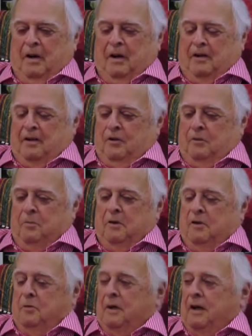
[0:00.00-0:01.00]
but
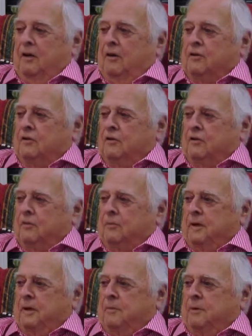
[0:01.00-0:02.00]
you met all sorts of
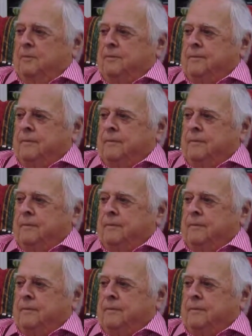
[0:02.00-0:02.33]
people.